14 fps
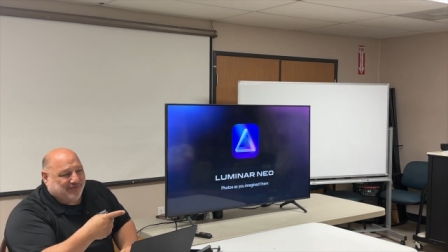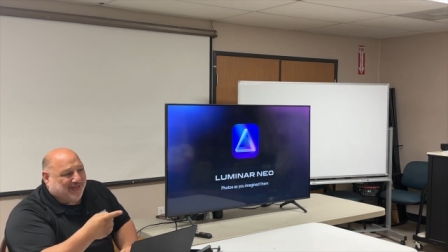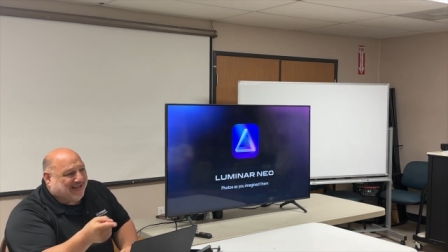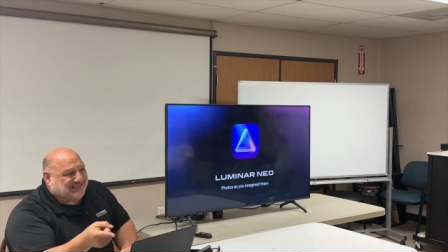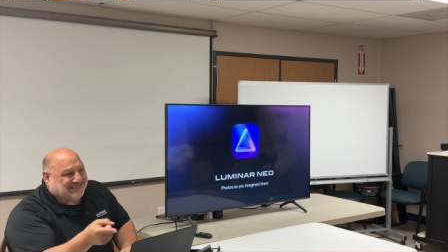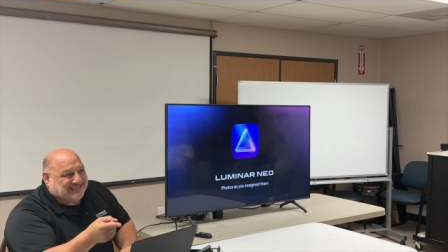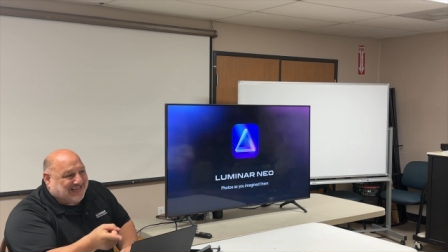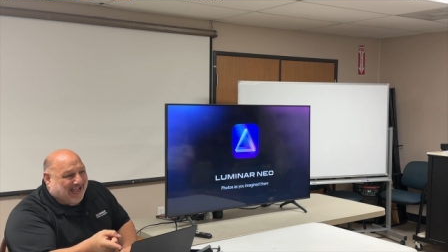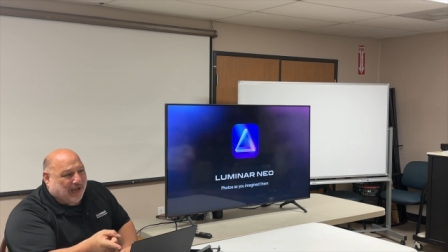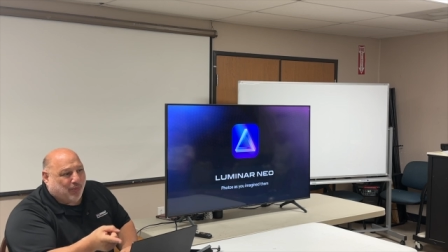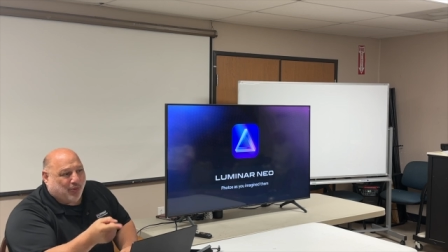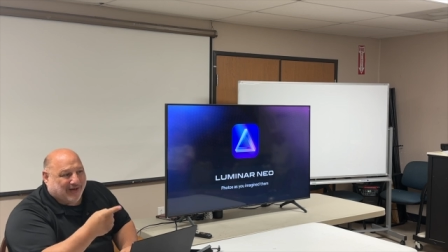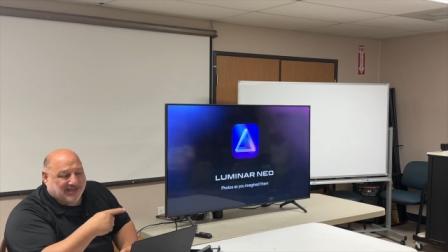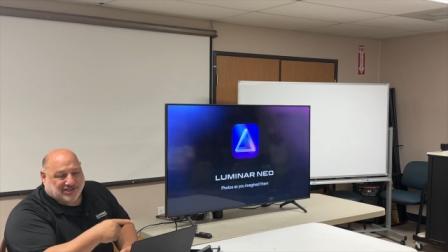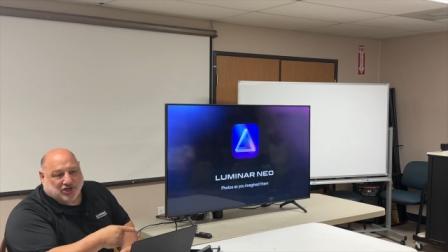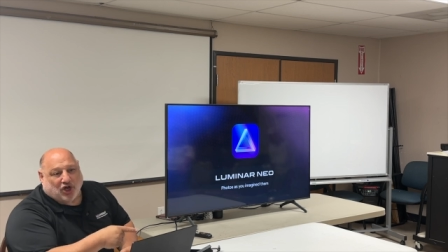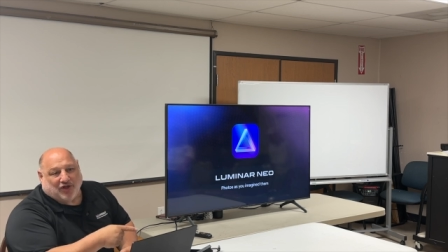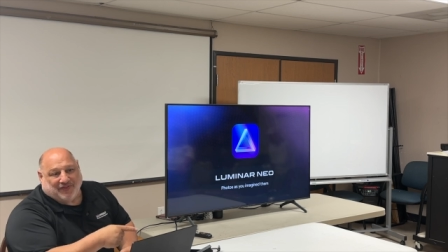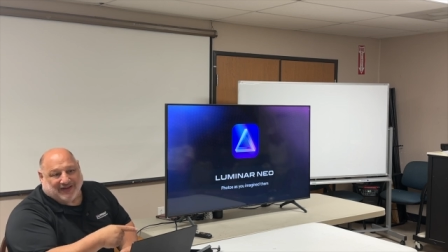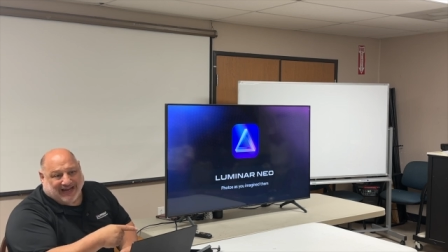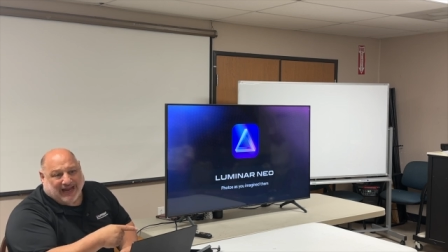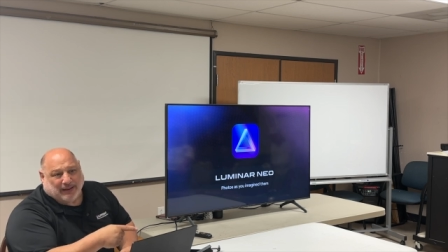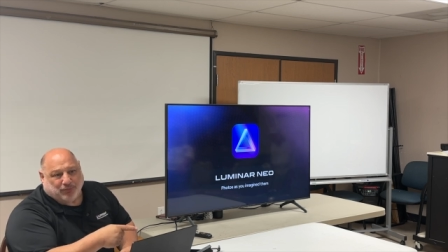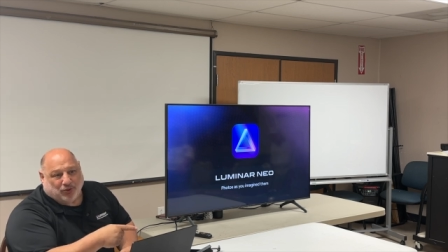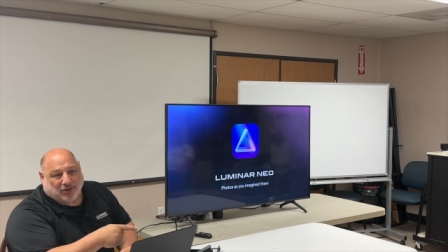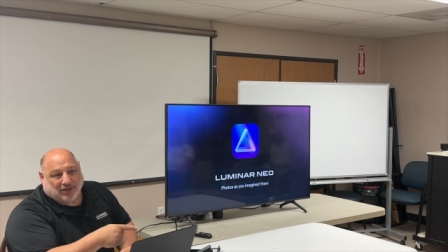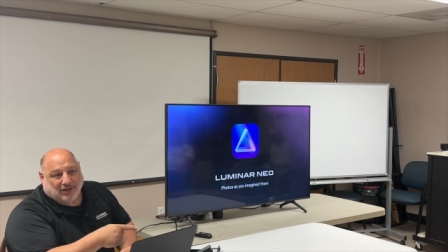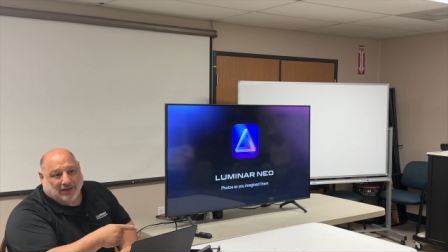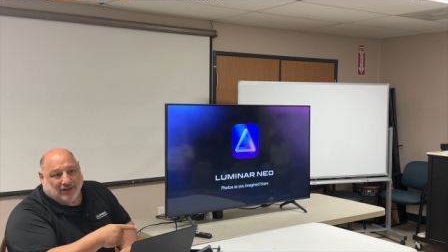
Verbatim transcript: that's not what I saw in the camera.